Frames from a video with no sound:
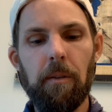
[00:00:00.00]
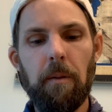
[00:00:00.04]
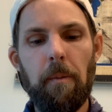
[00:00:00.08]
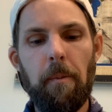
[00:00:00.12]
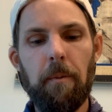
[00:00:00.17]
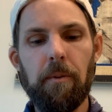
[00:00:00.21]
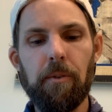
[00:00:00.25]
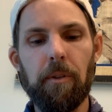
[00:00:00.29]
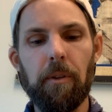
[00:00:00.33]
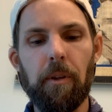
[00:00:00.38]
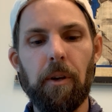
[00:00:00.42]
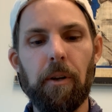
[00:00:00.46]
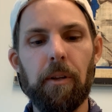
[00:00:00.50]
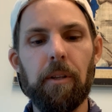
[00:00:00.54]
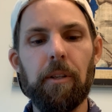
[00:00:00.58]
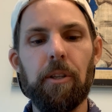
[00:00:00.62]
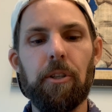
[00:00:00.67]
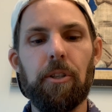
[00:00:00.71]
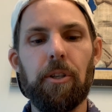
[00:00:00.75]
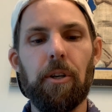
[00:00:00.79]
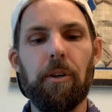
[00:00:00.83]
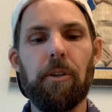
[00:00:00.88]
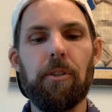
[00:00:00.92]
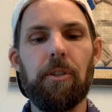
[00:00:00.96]
So the early
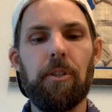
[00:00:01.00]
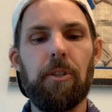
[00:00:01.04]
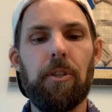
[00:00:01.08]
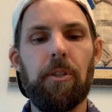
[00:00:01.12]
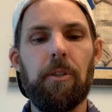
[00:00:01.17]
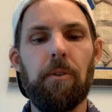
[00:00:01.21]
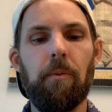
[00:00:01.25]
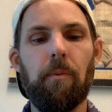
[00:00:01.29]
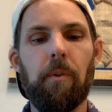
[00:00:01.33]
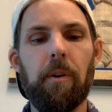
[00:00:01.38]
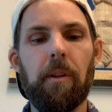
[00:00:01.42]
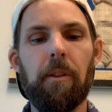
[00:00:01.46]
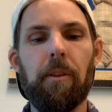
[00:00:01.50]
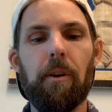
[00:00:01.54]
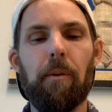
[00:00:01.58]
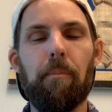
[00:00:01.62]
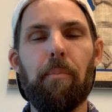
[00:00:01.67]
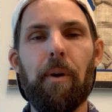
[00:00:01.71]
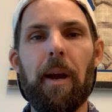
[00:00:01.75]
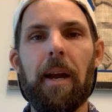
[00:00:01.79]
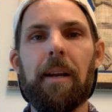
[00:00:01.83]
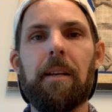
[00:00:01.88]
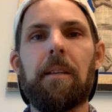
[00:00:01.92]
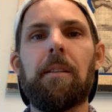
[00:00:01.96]
church, one of their
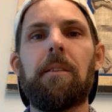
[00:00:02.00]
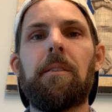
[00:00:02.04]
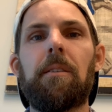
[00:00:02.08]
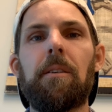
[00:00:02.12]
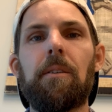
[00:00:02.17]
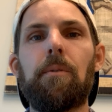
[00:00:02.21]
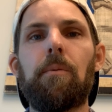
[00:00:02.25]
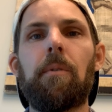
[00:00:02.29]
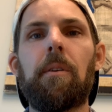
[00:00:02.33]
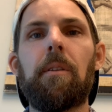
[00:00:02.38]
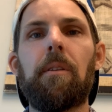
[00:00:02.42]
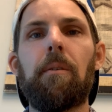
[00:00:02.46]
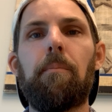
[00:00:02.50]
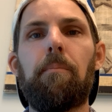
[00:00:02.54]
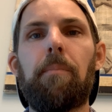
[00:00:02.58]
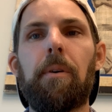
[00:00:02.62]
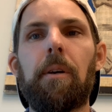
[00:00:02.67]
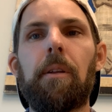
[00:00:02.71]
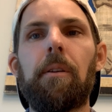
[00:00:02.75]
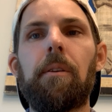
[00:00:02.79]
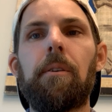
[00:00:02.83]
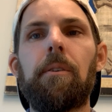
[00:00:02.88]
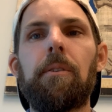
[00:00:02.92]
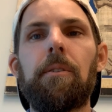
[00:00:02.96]
practices, one of their
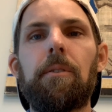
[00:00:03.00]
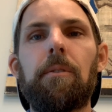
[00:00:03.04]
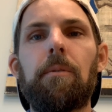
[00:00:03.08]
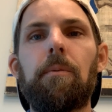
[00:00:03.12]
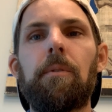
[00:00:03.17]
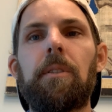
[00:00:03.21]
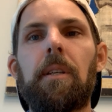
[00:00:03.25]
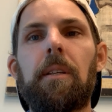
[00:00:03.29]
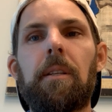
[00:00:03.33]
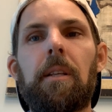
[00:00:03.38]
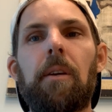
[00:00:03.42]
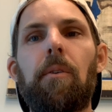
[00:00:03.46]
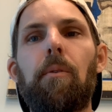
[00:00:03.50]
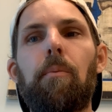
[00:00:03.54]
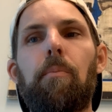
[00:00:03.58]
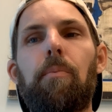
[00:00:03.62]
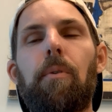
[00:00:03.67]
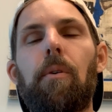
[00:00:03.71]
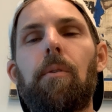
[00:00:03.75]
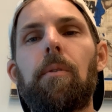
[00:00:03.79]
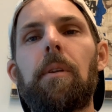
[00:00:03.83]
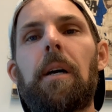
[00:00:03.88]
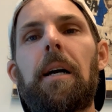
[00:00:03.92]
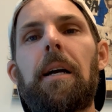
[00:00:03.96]
pillars was that they were
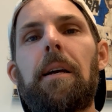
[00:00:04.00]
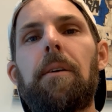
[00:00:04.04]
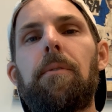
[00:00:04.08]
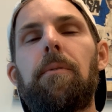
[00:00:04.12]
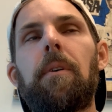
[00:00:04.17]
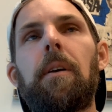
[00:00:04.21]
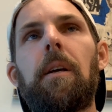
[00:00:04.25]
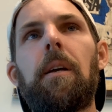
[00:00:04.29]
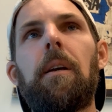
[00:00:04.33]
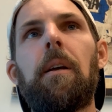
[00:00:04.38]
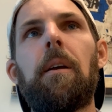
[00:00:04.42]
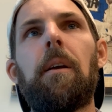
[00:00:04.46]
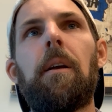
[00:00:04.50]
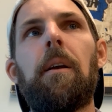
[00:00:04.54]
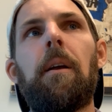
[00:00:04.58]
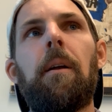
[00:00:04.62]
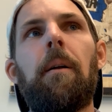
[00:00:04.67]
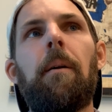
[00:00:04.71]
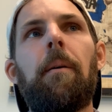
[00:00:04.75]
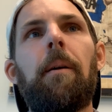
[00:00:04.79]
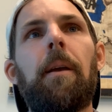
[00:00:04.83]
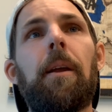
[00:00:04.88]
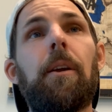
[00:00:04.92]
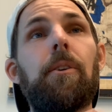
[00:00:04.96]
pro-life.
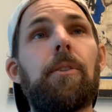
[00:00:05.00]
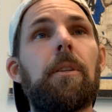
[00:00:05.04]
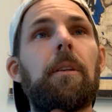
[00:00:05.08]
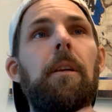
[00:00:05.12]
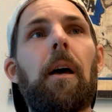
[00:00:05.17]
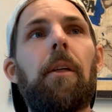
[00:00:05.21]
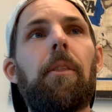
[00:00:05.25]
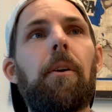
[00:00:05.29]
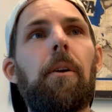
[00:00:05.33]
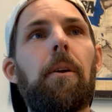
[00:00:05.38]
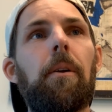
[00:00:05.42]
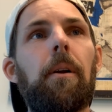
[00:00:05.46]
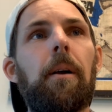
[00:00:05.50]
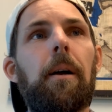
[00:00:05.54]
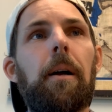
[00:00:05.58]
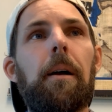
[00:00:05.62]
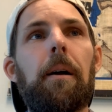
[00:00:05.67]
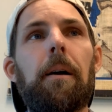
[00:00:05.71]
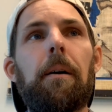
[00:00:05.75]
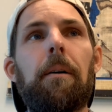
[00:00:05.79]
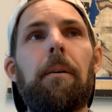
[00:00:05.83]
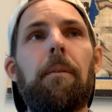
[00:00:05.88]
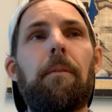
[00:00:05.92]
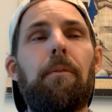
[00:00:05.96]
Here's another
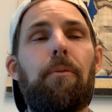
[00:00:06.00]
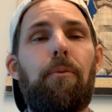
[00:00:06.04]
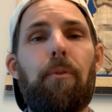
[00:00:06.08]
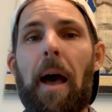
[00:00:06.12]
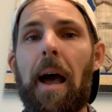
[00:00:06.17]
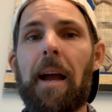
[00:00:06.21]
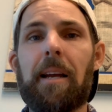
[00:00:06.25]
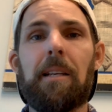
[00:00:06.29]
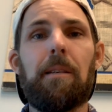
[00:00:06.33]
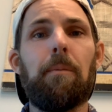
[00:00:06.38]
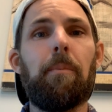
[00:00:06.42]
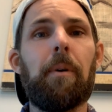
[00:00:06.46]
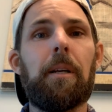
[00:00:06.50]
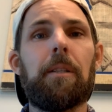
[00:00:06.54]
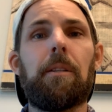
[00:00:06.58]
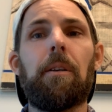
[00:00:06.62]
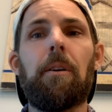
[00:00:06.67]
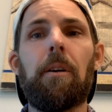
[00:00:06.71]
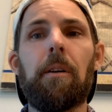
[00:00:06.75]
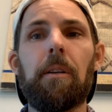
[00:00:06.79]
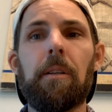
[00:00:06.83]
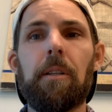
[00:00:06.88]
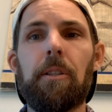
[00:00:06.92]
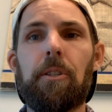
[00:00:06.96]
fact about the
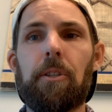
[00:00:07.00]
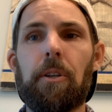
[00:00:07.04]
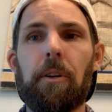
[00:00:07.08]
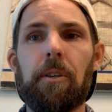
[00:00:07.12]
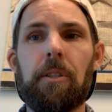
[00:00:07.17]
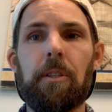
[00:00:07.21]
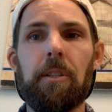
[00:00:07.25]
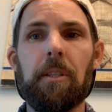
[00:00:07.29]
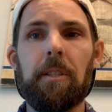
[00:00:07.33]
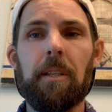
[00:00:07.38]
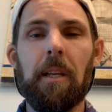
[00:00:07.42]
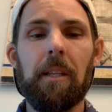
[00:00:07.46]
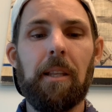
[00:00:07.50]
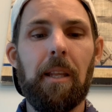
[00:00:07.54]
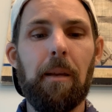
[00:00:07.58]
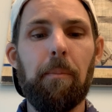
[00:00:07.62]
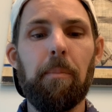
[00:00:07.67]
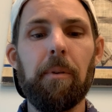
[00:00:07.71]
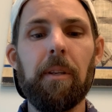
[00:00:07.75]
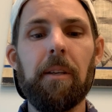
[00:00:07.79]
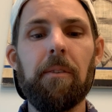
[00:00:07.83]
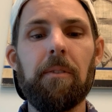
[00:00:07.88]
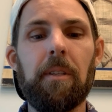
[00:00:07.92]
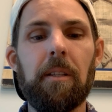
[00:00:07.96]
early church is that they
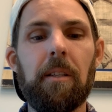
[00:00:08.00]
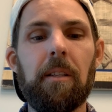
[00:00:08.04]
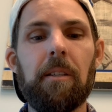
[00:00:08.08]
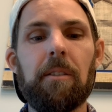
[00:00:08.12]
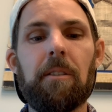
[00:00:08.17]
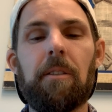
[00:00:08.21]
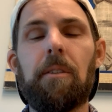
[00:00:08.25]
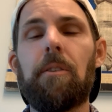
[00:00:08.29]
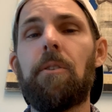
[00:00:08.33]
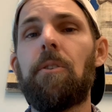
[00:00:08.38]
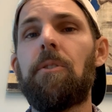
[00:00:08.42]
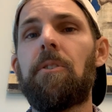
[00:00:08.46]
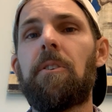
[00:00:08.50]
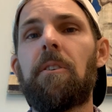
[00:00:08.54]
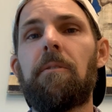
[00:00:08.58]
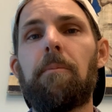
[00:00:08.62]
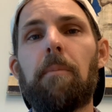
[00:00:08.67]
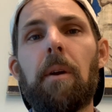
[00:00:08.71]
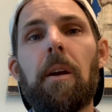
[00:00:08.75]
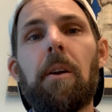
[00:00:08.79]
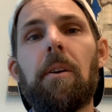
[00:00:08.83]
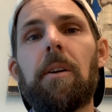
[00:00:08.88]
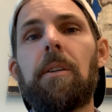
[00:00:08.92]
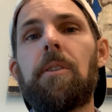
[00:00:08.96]
believed in the institution of
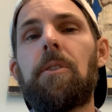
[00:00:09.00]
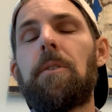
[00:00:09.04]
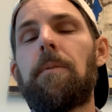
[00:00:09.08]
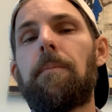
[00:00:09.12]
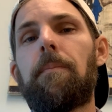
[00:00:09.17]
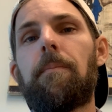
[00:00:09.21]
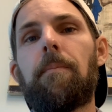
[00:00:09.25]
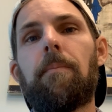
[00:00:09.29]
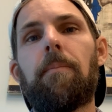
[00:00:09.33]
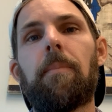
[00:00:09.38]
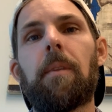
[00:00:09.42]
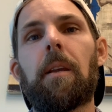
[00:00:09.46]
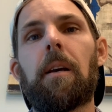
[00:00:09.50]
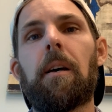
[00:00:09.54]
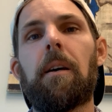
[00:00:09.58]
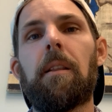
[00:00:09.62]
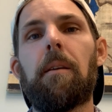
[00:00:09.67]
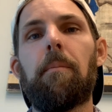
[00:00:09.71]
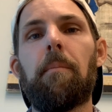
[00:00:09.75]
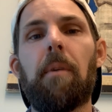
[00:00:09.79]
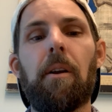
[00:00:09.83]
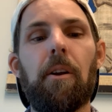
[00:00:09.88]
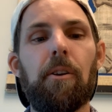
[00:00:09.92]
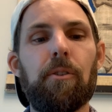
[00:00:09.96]
marriage,
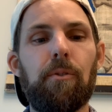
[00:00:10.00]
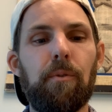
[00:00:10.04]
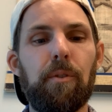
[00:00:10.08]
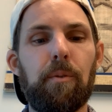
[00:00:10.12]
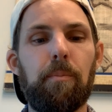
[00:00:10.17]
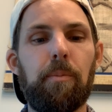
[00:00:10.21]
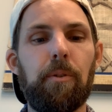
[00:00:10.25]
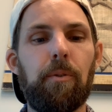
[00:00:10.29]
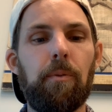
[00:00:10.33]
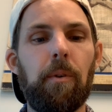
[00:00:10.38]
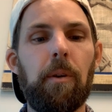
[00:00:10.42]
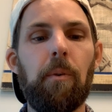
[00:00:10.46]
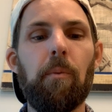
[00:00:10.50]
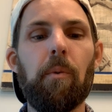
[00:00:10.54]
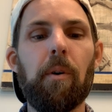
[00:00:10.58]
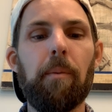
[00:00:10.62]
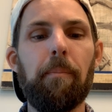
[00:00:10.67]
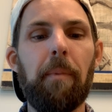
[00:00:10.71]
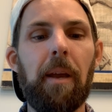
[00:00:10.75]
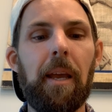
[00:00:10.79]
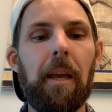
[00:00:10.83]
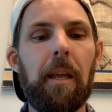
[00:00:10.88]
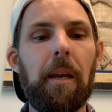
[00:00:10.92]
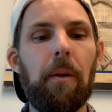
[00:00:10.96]
that marriage was between one
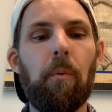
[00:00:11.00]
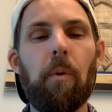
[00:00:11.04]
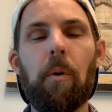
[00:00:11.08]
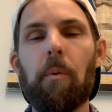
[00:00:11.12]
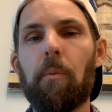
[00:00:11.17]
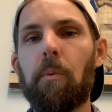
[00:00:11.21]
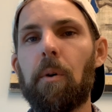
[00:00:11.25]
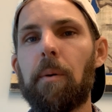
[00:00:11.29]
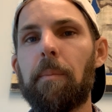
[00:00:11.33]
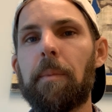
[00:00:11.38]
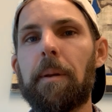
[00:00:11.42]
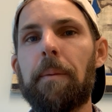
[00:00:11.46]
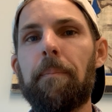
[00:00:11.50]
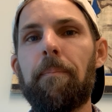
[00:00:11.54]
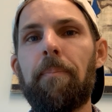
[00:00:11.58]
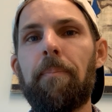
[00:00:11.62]
man and one woman.